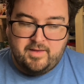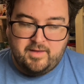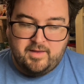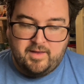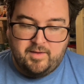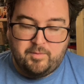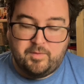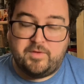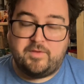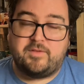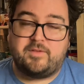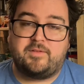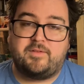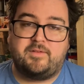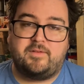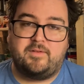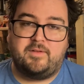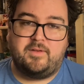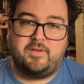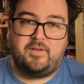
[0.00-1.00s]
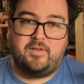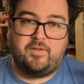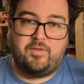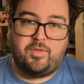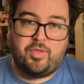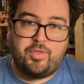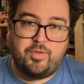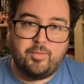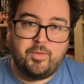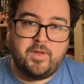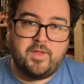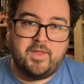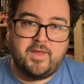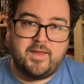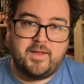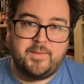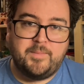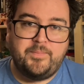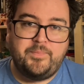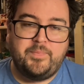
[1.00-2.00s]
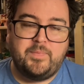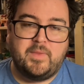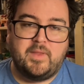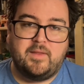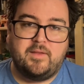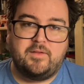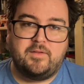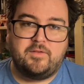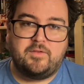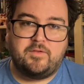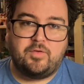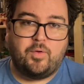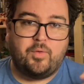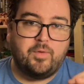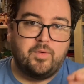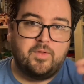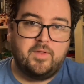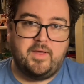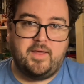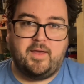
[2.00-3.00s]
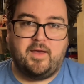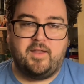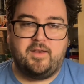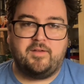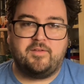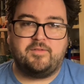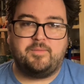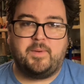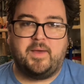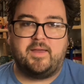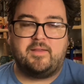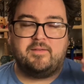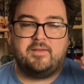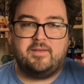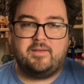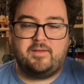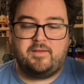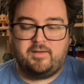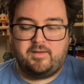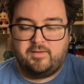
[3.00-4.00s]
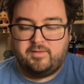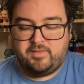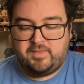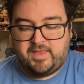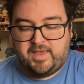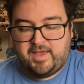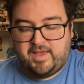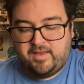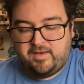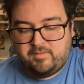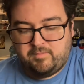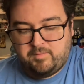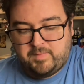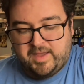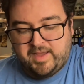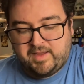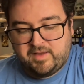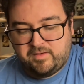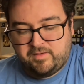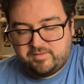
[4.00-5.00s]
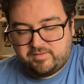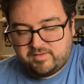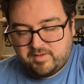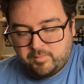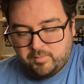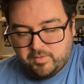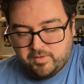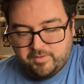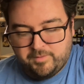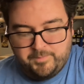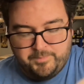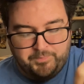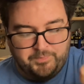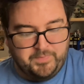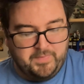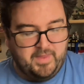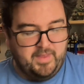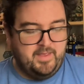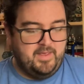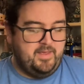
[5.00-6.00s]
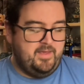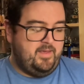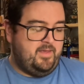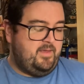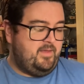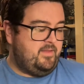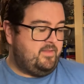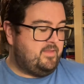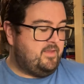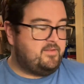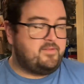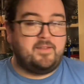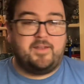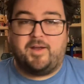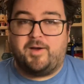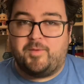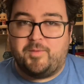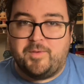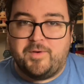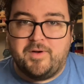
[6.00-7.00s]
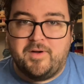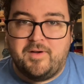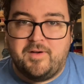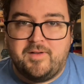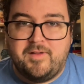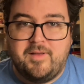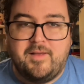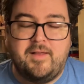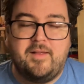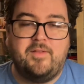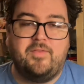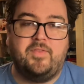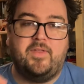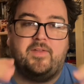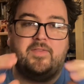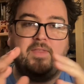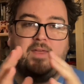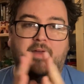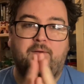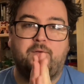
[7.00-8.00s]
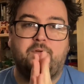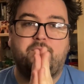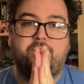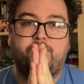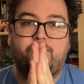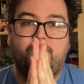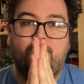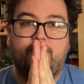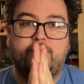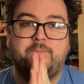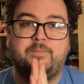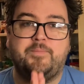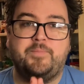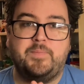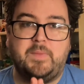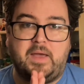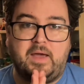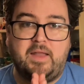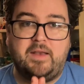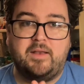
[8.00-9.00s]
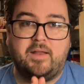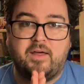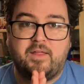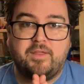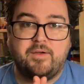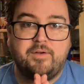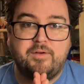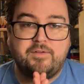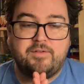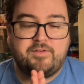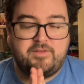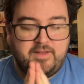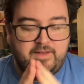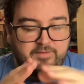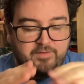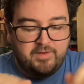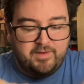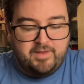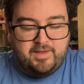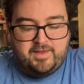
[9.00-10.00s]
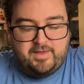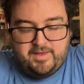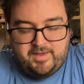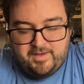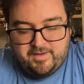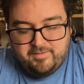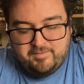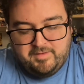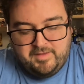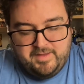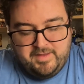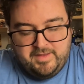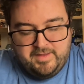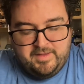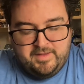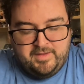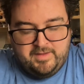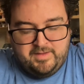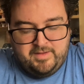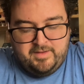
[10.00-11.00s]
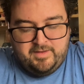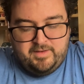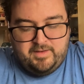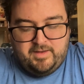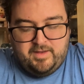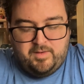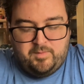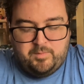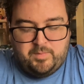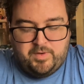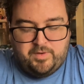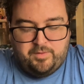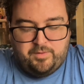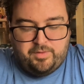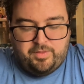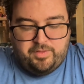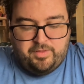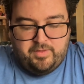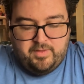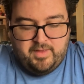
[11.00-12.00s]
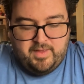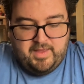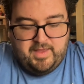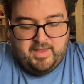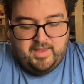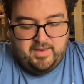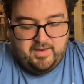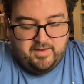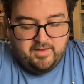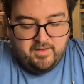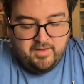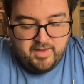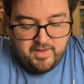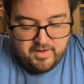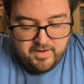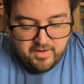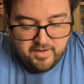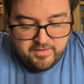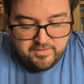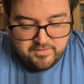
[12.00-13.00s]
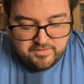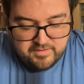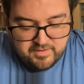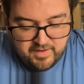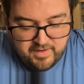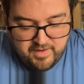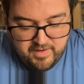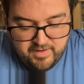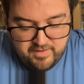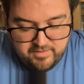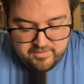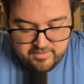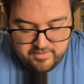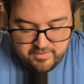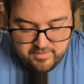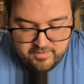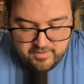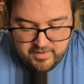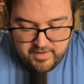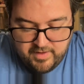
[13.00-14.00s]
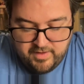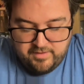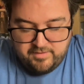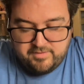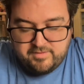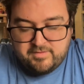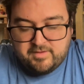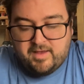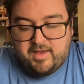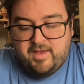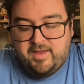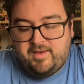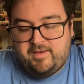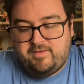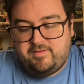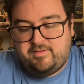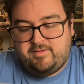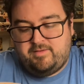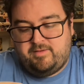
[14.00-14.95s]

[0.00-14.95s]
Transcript: it was thrilling, totally unexpected that back in December, they sent out word that they were doing another Stephen King in both an unsigned and a signed